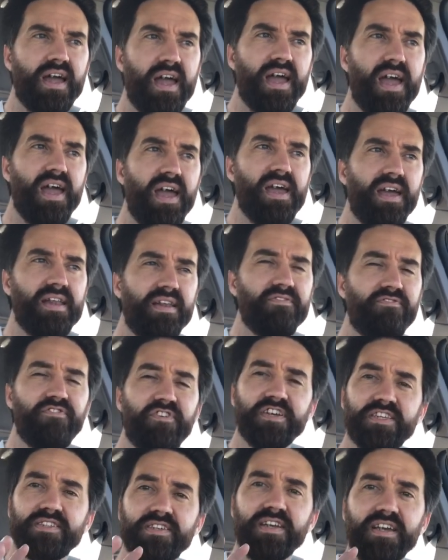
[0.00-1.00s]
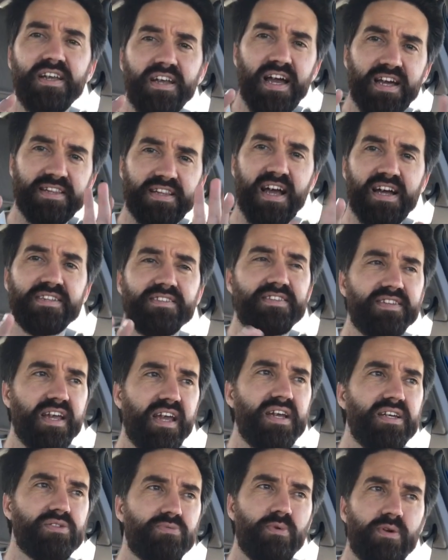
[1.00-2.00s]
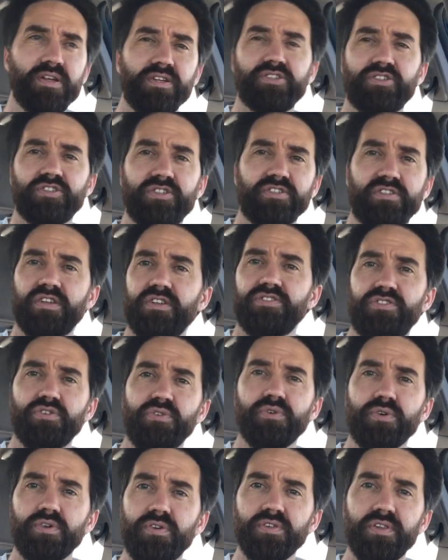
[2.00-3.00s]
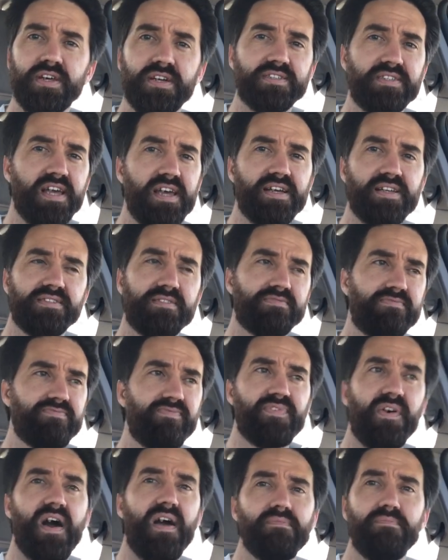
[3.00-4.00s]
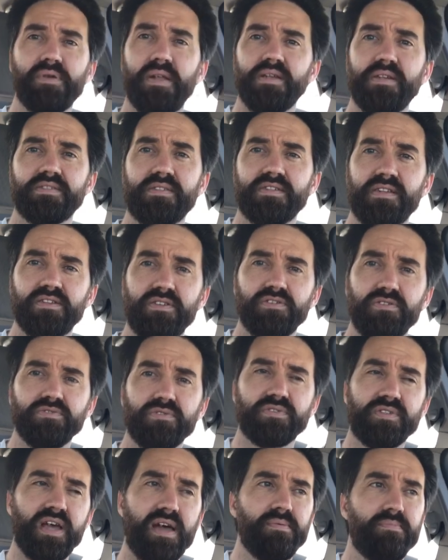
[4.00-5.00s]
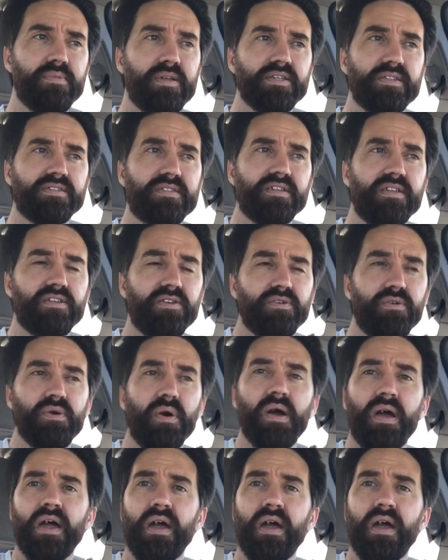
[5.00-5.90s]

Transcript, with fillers: and fixing it at that stage when it's just a doodle that takes 5 minutes to do, 10 minutes to do,